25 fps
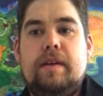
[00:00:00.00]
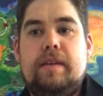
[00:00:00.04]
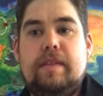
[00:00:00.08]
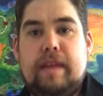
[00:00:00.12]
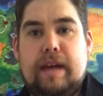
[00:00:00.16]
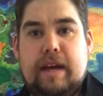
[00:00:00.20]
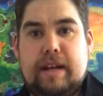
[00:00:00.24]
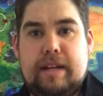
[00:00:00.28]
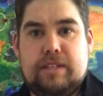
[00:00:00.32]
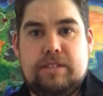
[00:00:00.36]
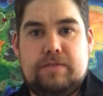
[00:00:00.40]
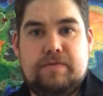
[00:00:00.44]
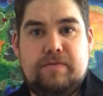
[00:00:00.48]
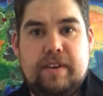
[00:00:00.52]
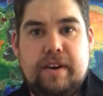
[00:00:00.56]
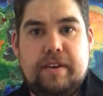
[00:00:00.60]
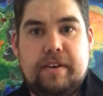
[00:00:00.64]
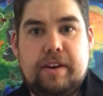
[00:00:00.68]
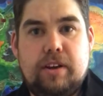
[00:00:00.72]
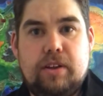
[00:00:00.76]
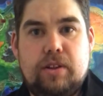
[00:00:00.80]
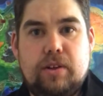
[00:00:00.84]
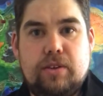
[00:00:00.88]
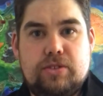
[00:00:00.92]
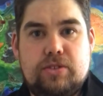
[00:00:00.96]
that is very
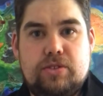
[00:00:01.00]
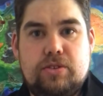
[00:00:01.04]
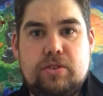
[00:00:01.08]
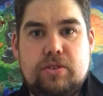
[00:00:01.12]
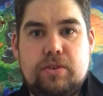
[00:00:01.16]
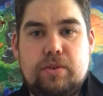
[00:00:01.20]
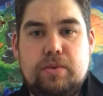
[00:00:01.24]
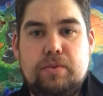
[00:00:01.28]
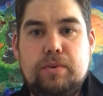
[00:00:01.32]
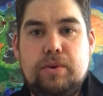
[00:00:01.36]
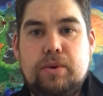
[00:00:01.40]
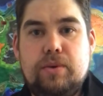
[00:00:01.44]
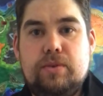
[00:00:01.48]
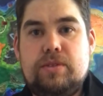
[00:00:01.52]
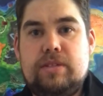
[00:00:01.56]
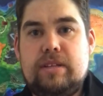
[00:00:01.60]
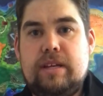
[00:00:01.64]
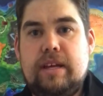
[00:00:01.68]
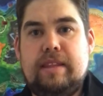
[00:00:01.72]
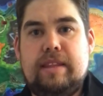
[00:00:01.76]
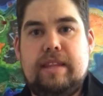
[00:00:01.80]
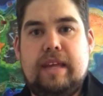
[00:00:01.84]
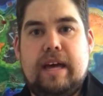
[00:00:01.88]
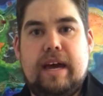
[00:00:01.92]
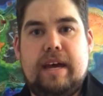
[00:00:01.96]
close to the root,
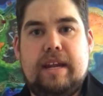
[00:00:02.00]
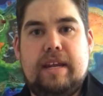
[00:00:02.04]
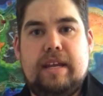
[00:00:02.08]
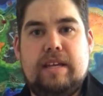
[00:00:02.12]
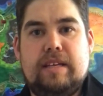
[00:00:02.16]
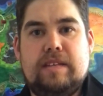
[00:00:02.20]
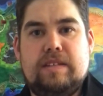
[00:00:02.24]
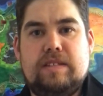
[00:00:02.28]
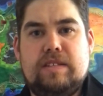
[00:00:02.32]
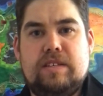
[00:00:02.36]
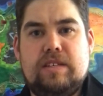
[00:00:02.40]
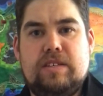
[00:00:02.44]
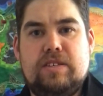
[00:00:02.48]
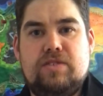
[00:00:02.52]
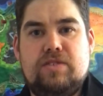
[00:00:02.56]
and that is